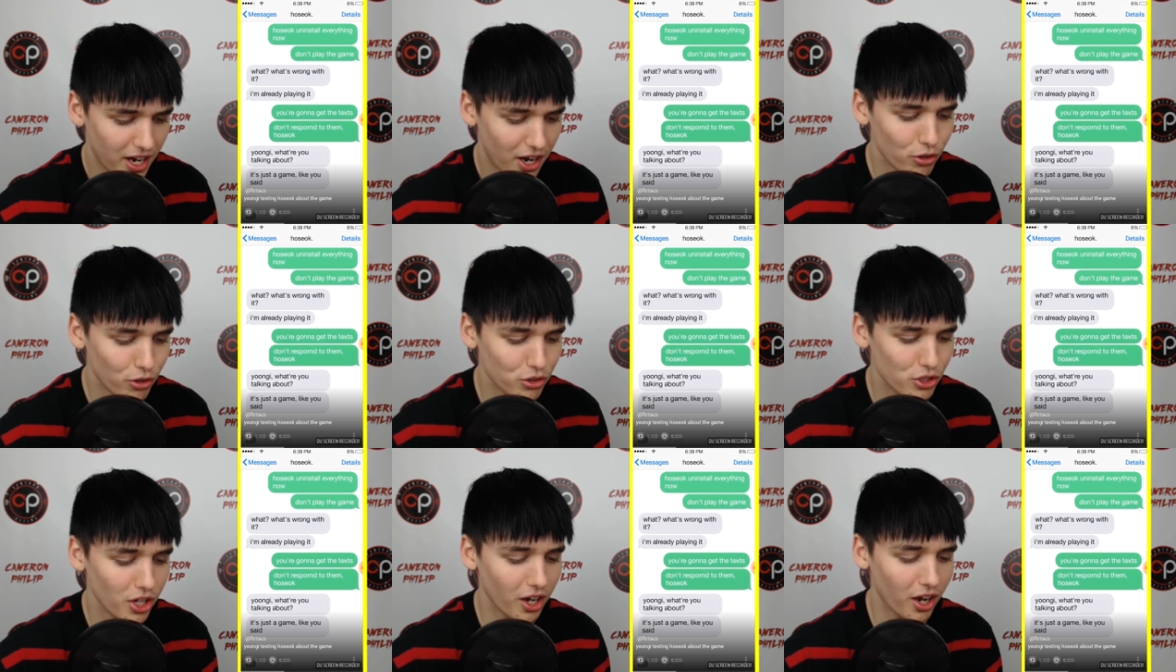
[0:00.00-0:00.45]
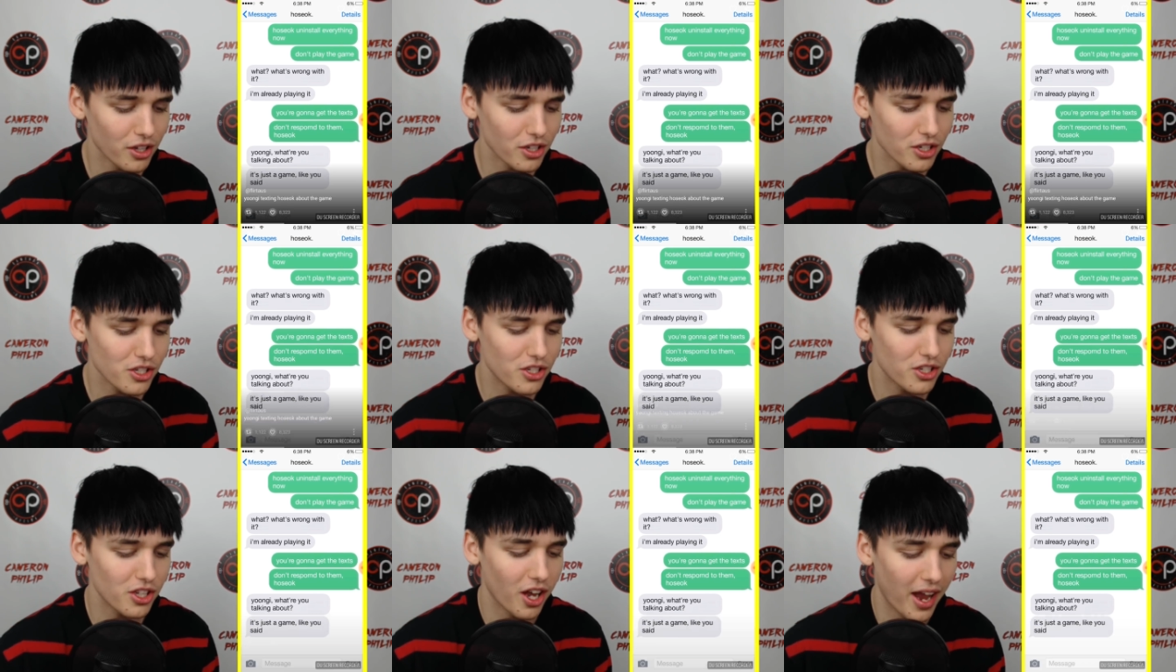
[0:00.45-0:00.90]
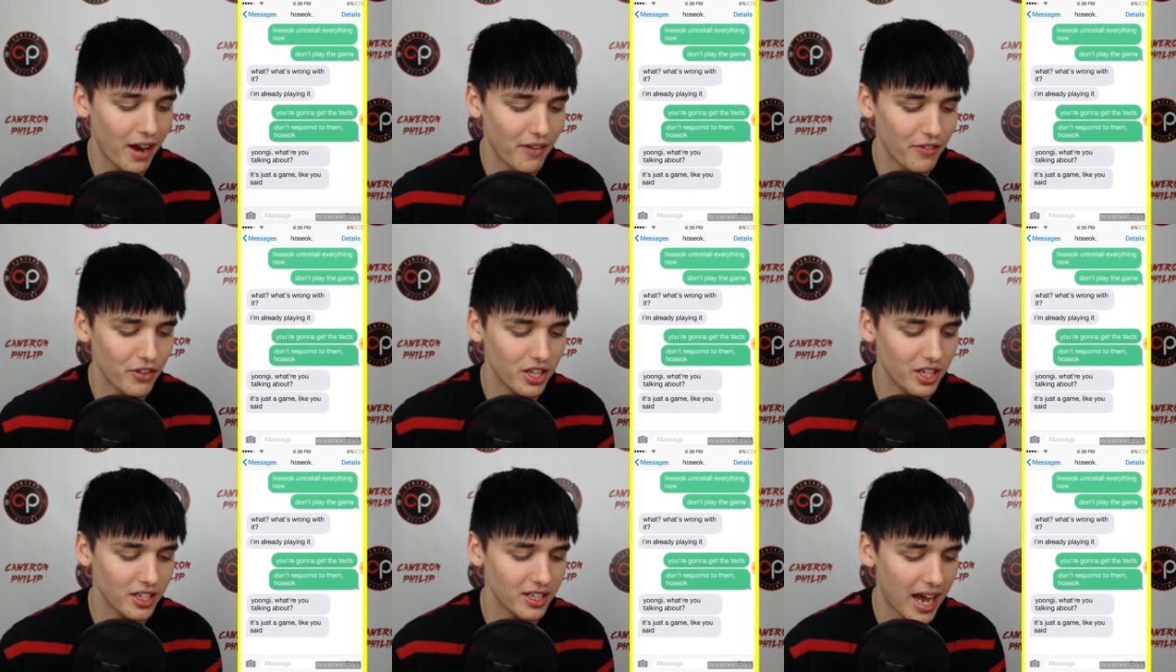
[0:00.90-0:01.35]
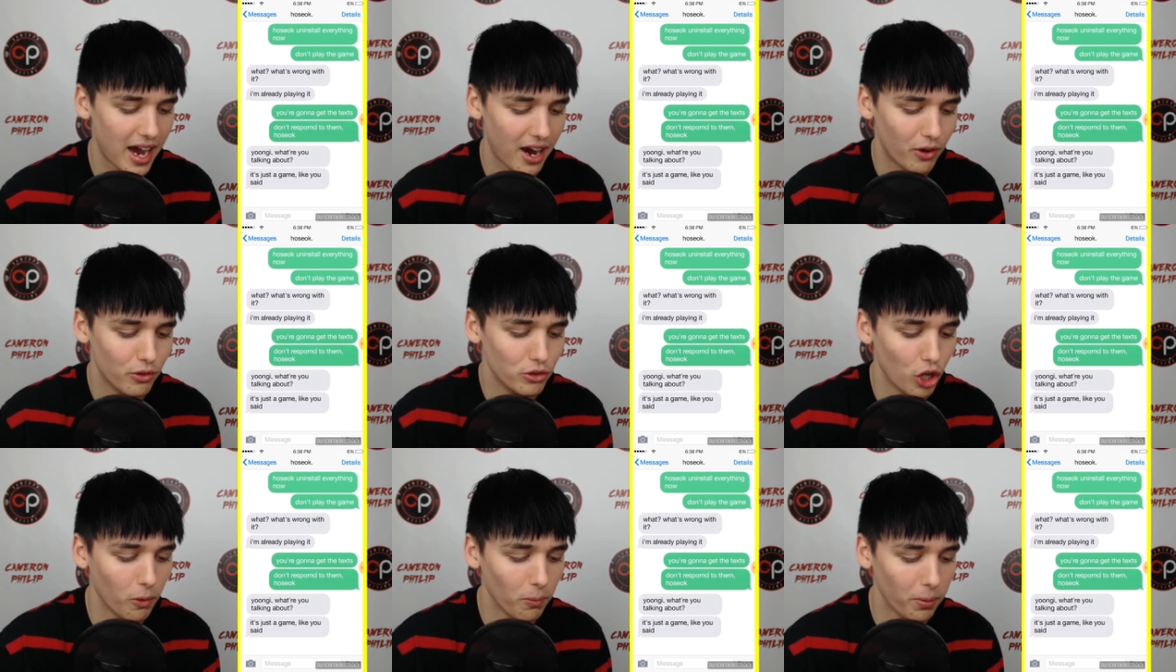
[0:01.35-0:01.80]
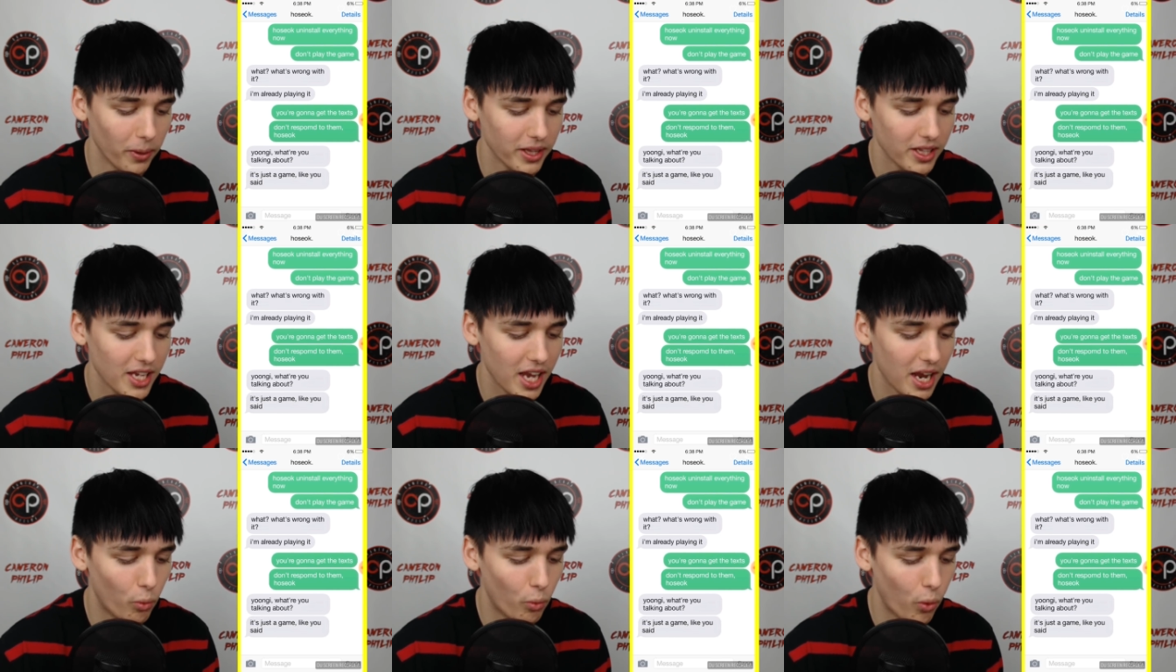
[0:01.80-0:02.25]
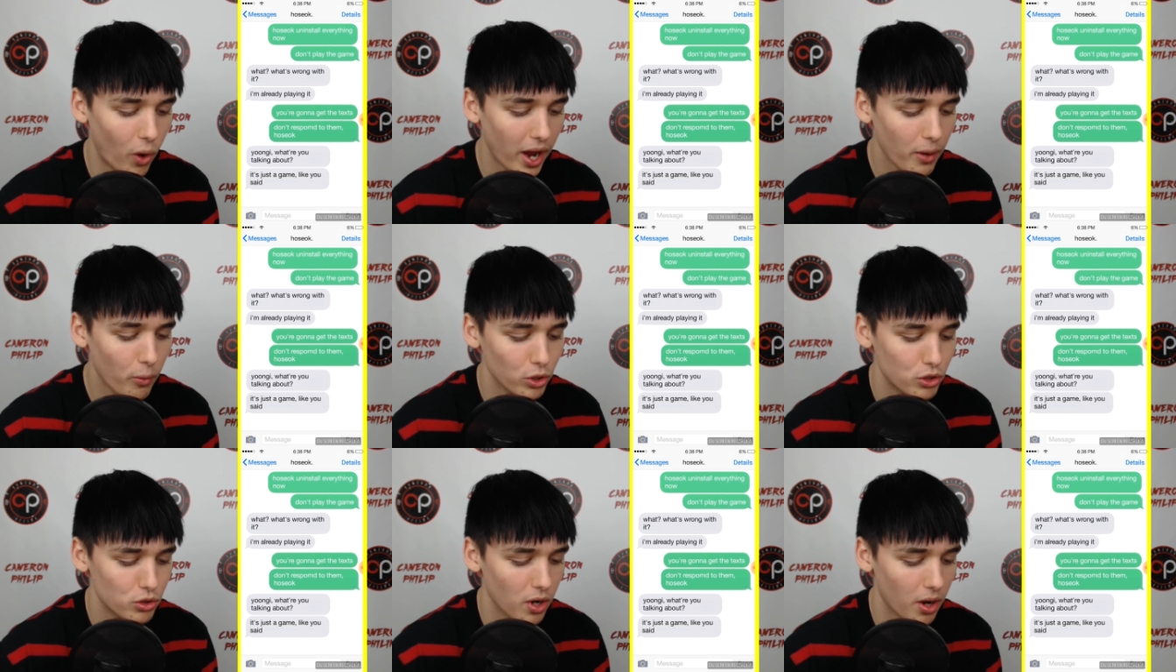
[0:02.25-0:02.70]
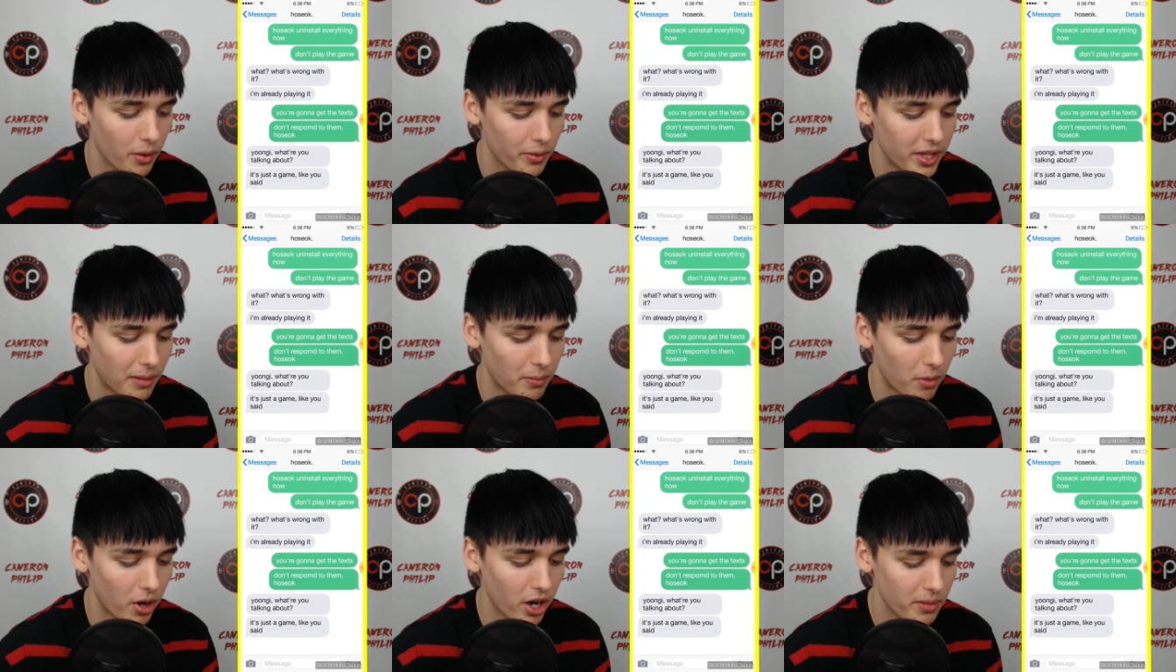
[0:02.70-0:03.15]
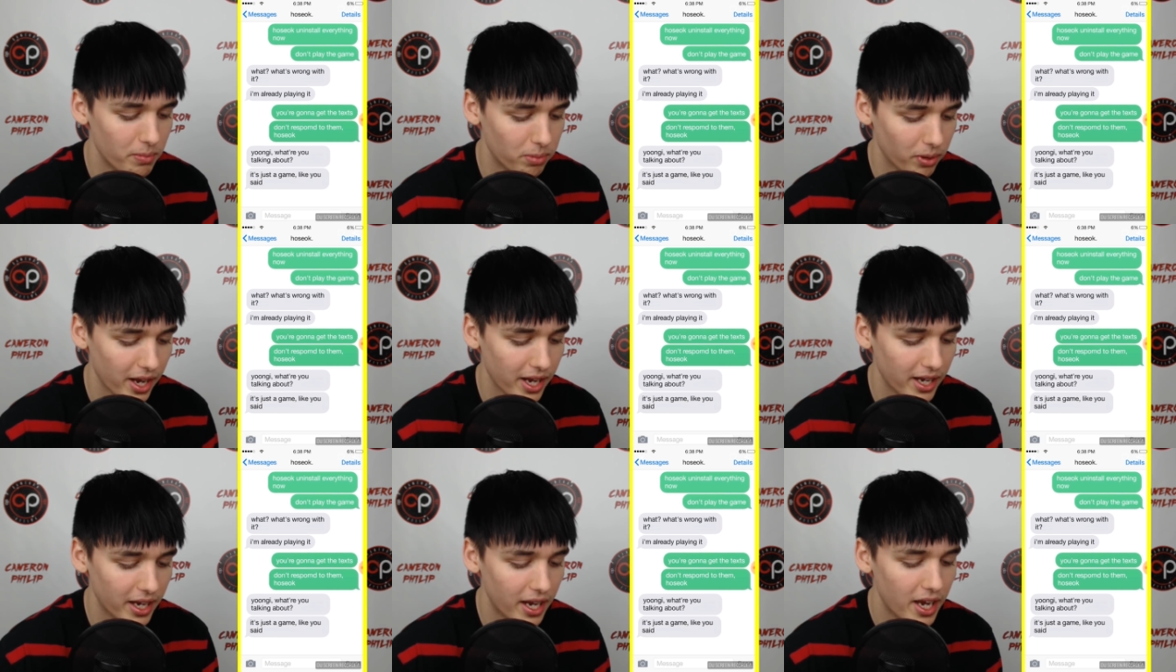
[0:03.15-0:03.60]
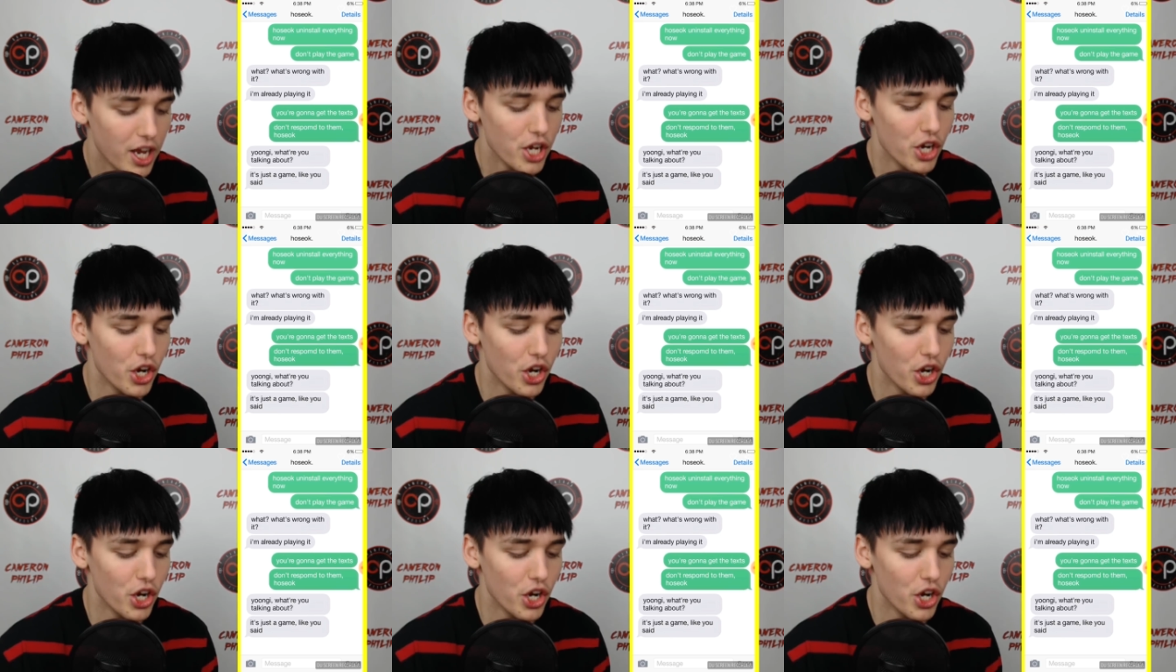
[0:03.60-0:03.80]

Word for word: Hoseok, uninstall everything now. Don't play the game. What? What's wrong with it? I'm already playing it.